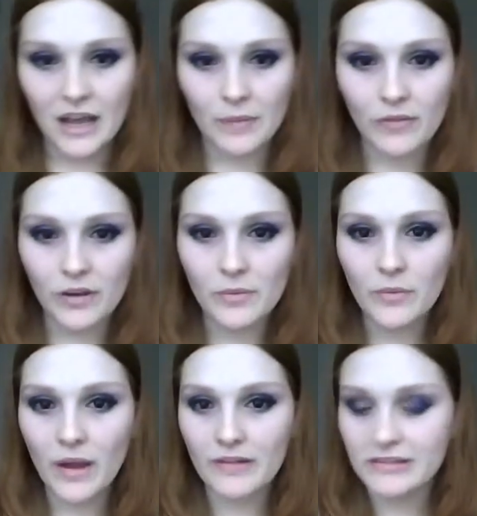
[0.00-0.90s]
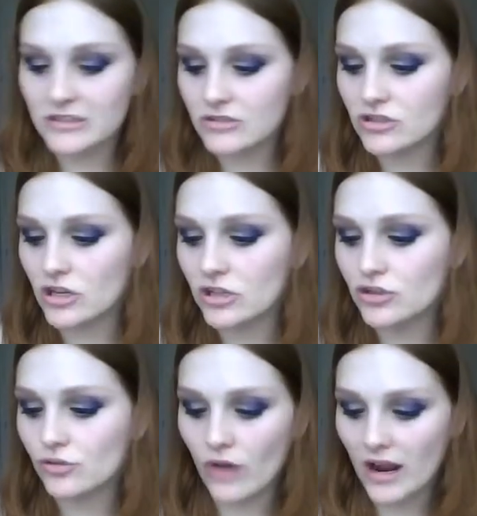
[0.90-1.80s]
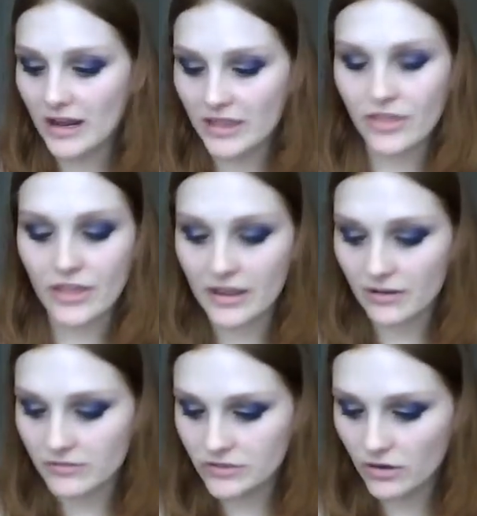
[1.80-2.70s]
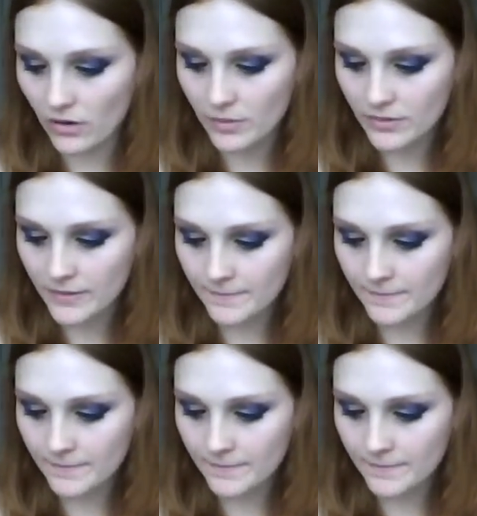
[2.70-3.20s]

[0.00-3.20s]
I'm going to be wearing such a dry thing on top.